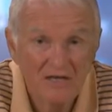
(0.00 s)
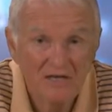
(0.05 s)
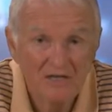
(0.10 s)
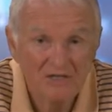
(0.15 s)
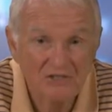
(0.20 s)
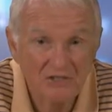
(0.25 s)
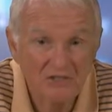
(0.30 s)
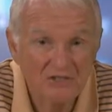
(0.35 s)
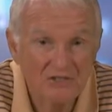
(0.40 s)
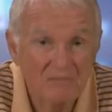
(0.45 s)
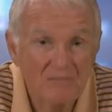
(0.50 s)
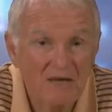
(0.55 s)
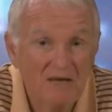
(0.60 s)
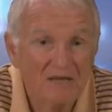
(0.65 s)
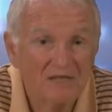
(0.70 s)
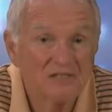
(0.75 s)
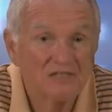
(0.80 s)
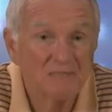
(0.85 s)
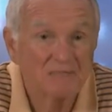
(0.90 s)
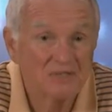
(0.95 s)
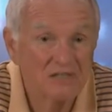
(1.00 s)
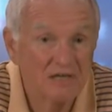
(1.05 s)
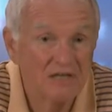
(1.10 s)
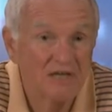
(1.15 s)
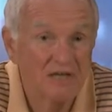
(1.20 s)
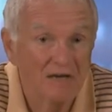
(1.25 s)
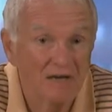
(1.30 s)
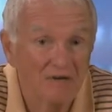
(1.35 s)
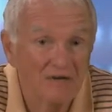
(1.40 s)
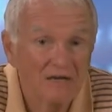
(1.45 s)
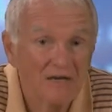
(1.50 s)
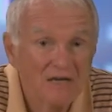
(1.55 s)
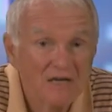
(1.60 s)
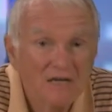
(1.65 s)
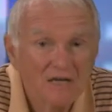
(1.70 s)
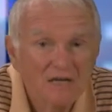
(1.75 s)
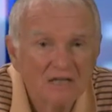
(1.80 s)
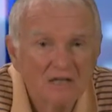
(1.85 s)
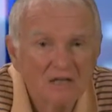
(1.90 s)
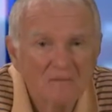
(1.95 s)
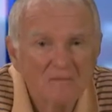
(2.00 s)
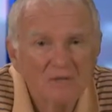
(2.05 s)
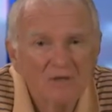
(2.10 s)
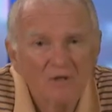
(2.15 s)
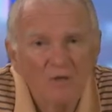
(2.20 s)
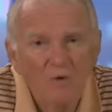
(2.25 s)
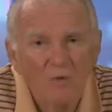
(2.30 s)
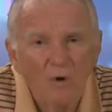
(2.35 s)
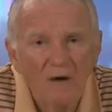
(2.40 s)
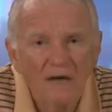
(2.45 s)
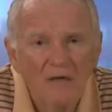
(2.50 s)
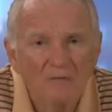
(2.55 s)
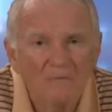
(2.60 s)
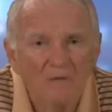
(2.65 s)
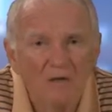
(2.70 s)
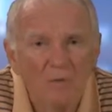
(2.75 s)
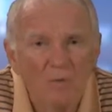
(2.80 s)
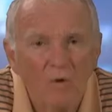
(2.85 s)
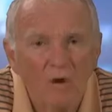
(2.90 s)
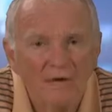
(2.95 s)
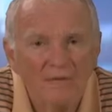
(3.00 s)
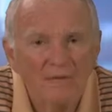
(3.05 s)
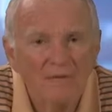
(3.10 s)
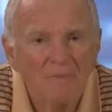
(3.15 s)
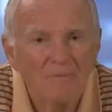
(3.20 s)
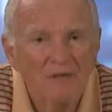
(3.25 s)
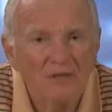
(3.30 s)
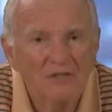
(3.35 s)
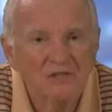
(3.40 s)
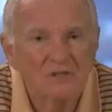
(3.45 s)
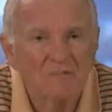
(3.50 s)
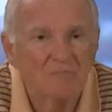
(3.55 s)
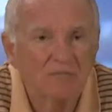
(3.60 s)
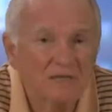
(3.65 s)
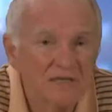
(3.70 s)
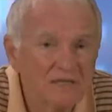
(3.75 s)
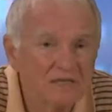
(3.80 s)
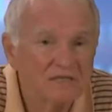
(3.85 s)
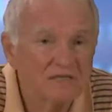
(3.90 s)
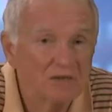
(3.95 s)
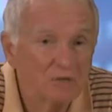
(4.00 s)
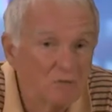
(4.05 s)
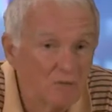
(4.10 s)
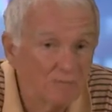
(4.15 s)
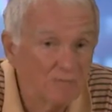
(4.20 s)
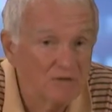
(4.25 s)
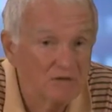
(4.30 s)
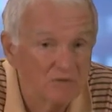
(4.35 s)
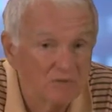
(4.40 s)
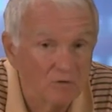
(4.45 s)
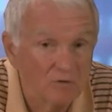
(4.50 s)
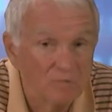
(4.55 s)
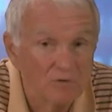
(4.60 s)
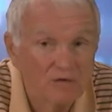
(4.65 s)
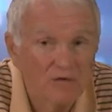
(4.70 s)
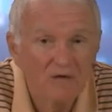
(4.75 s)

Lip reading: A Systemax subsidiary, Global acquired Milwaukee-based Plant Equipment Group